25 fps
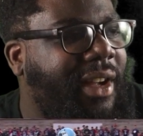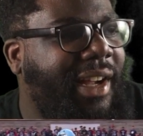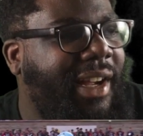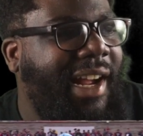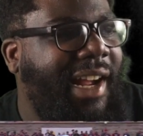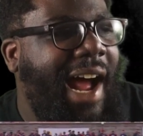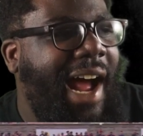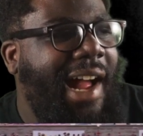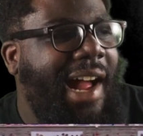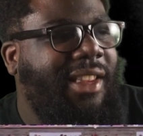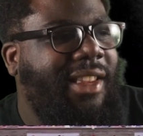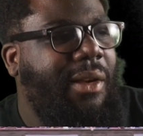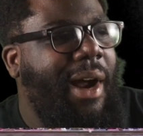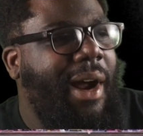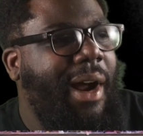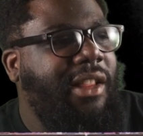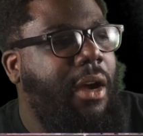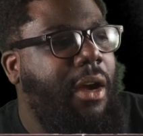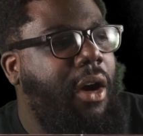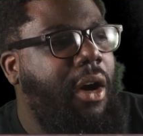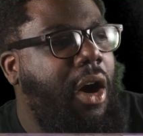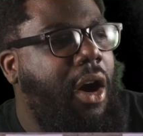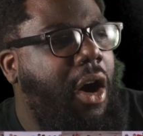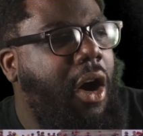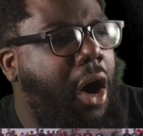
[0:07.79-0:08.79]
Cassie right
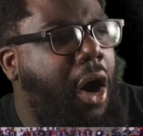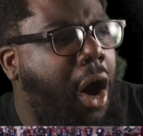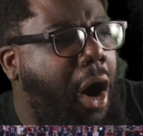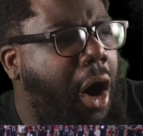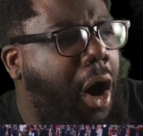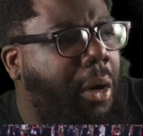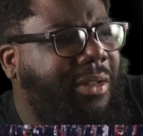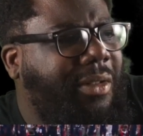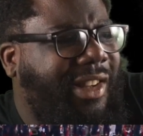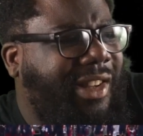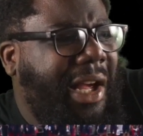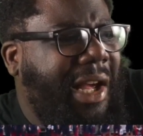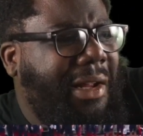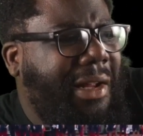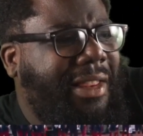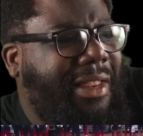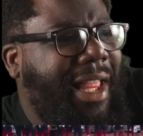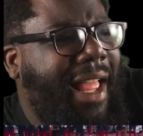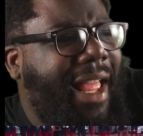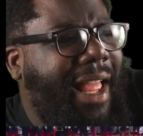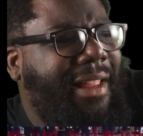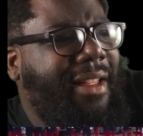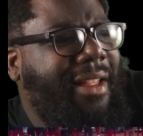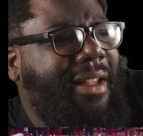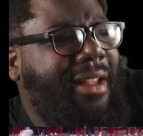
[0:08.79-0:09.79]
there. Oh, took
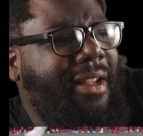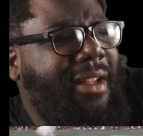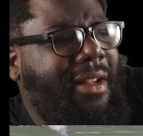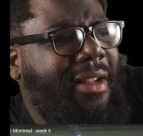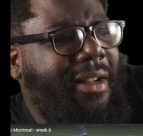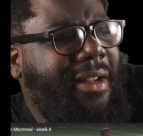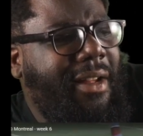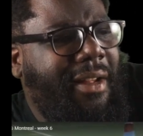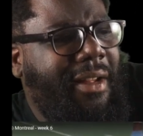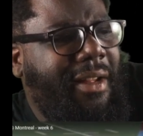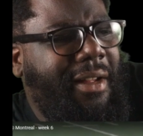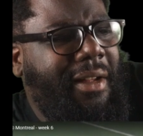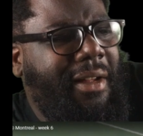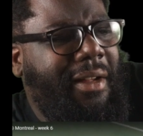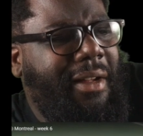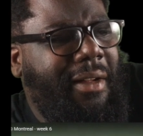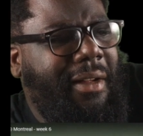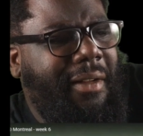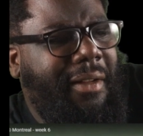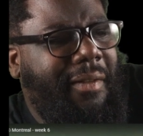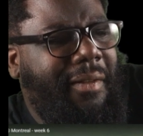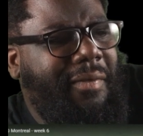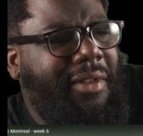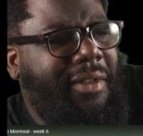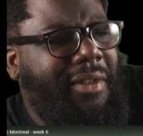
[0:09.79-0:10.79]
that.
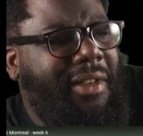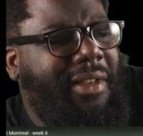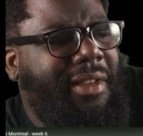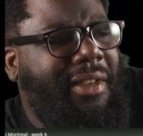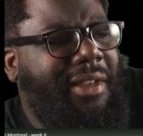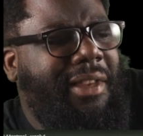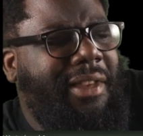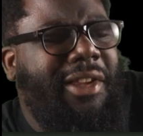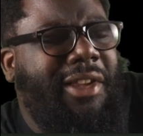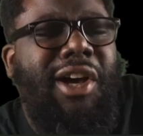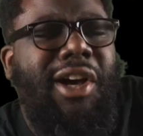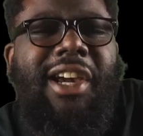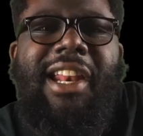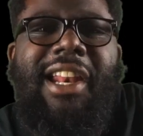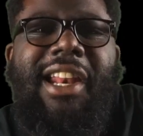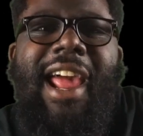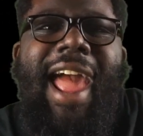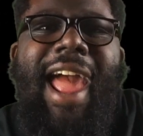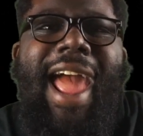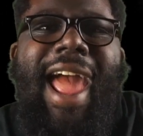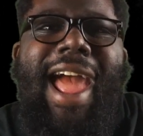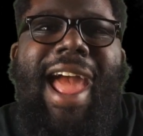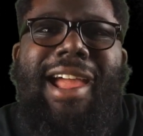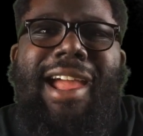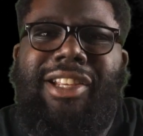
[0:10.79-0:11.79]
Took an
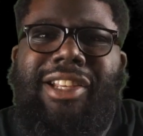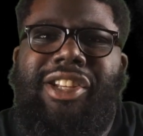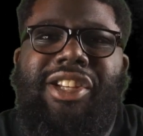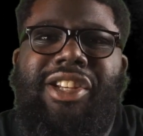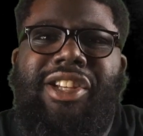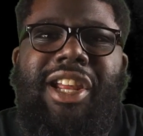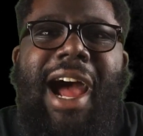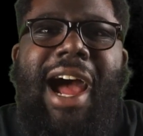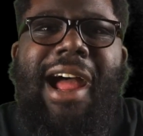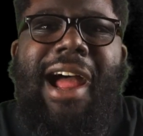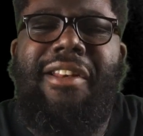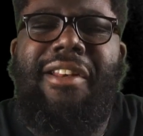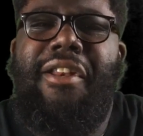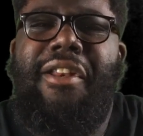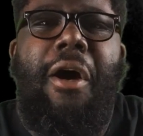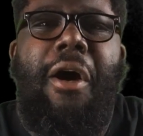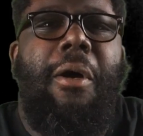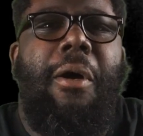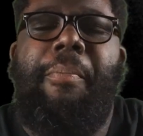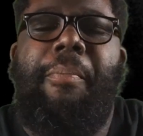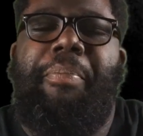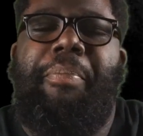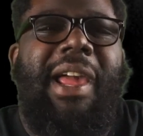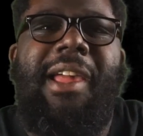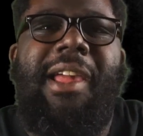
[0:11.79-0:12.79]
ass shot.
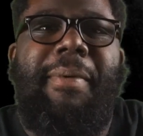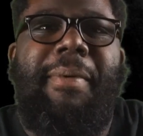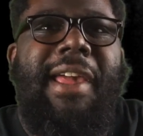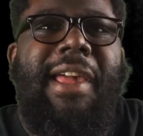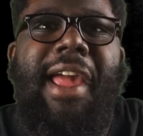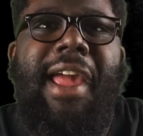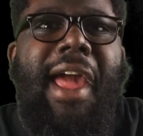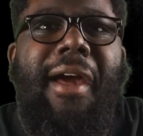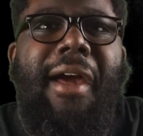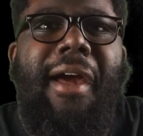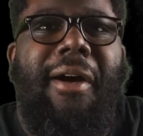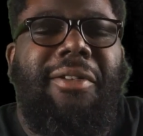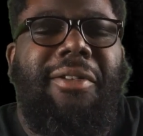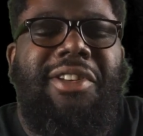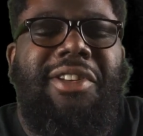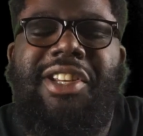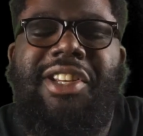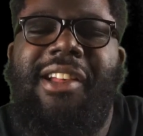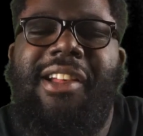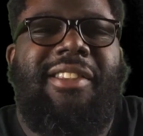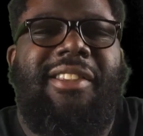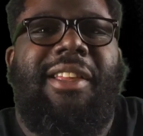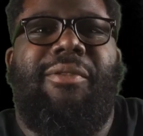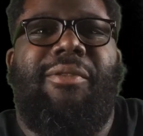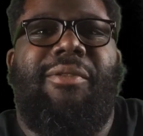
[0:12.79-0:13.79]
No BBL.
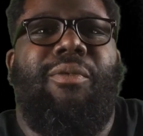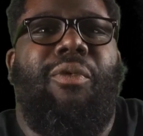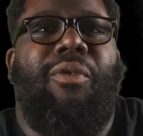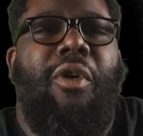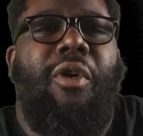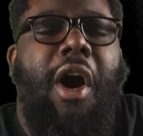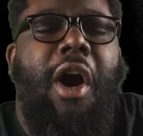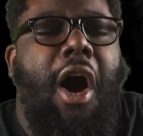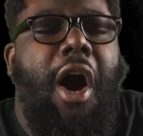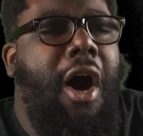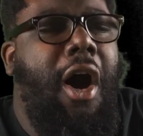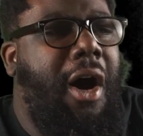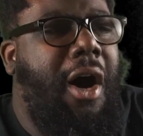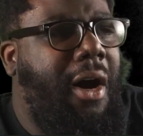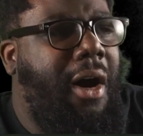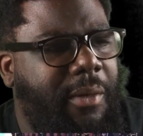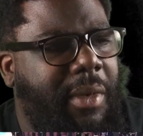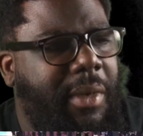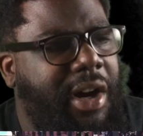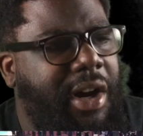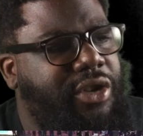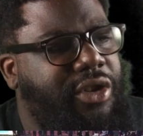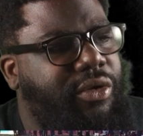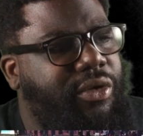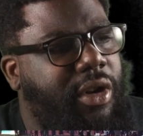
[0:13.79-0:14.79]
Just raw.
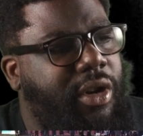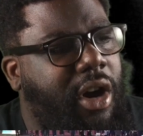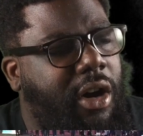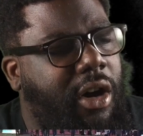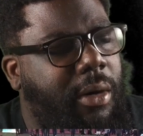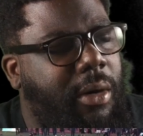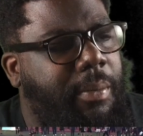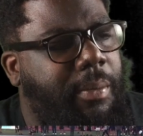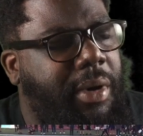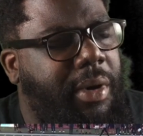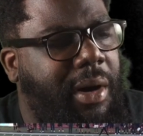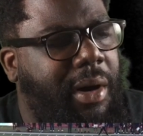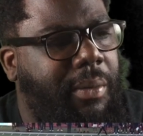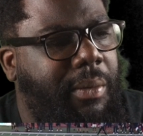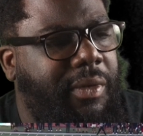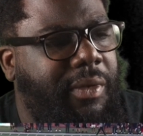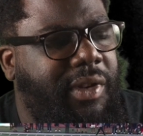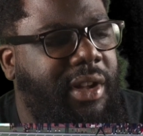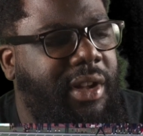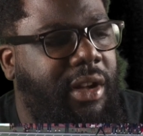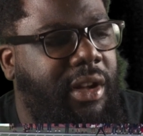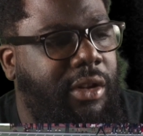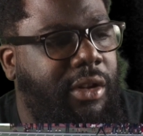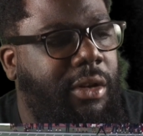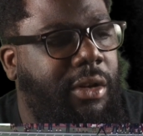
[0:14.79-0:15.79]
Montreal, but we've
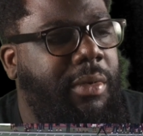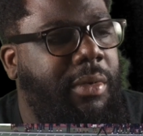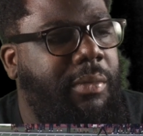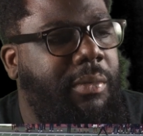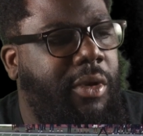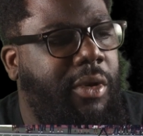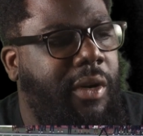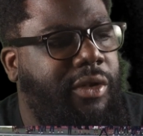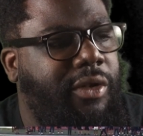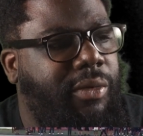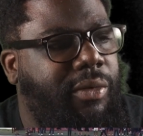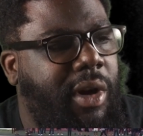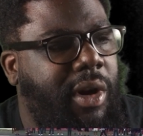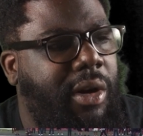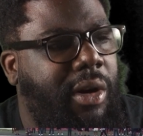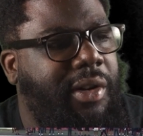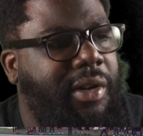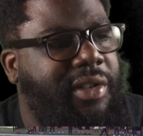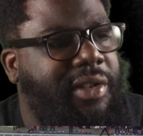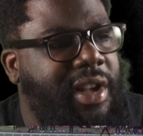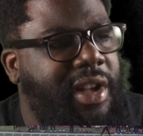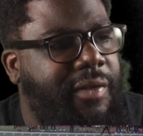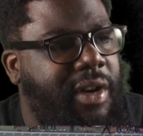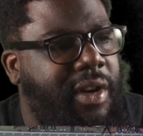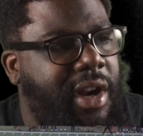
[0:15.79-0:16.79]
seen a little bit more of Toronto.
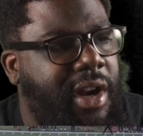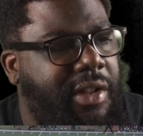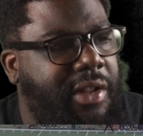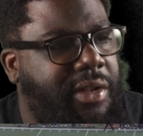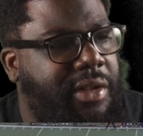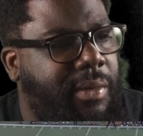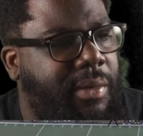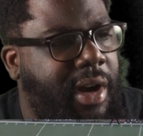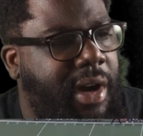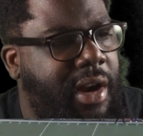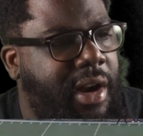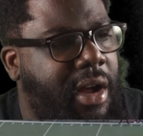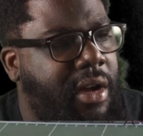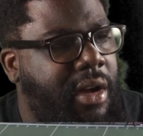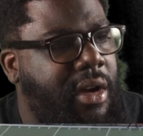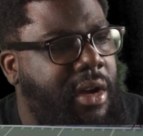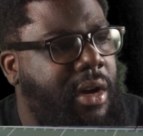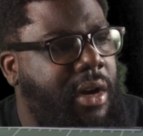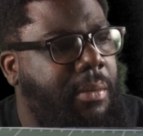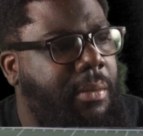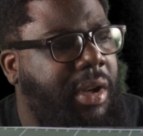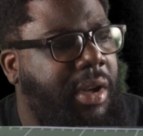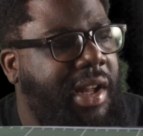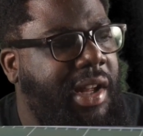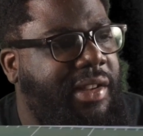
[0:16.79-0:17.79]
7-0 right now.
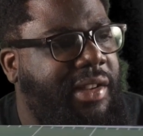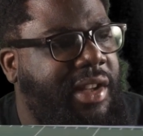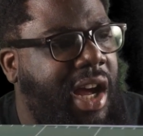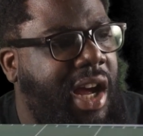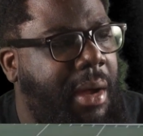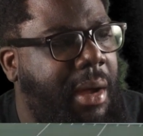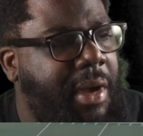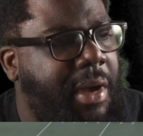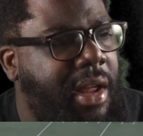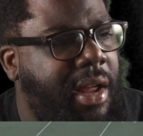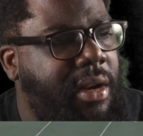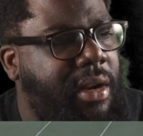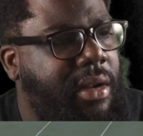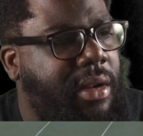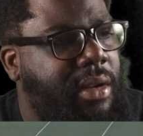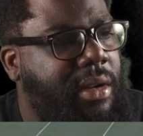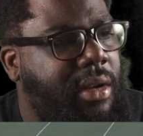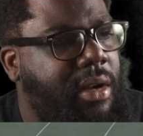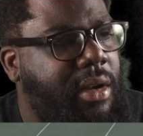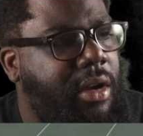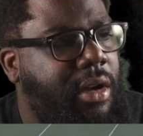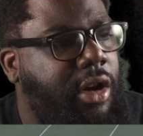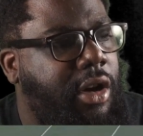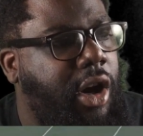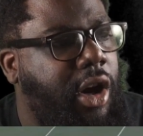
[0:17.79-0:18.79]
Blitz coming.
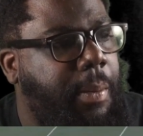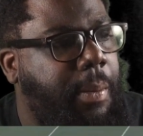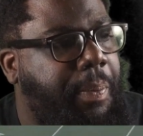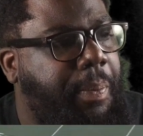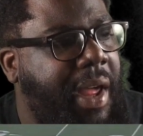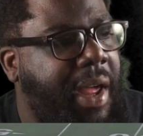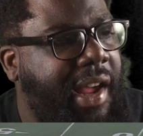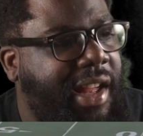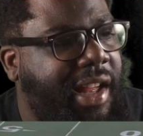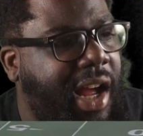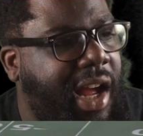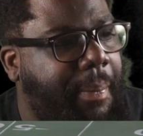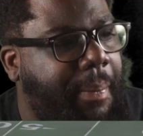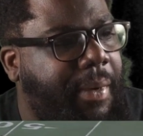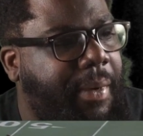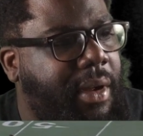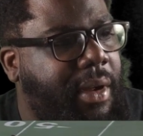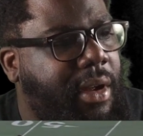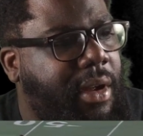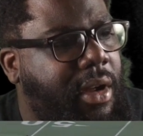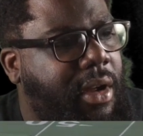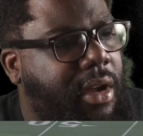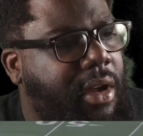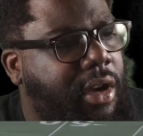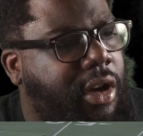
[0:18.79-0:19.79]
Good pickup.
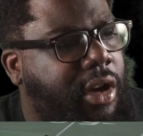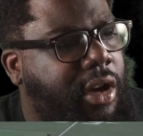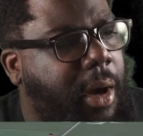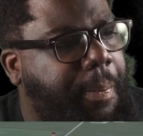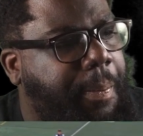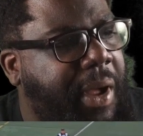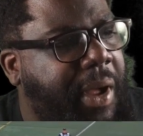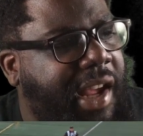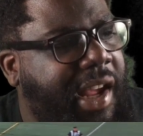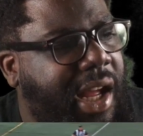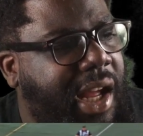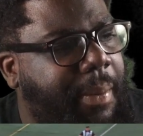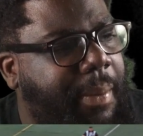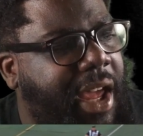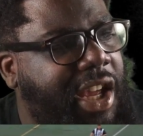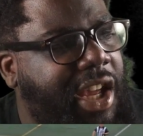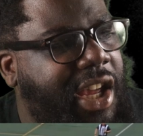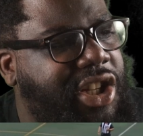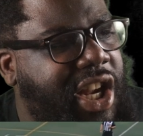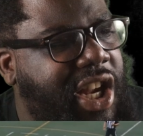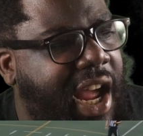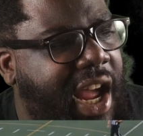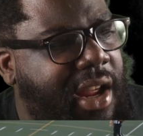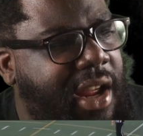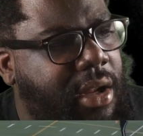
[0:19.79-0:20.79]
Good pickup,
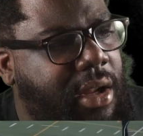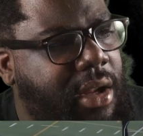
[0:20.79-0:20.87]
AJ.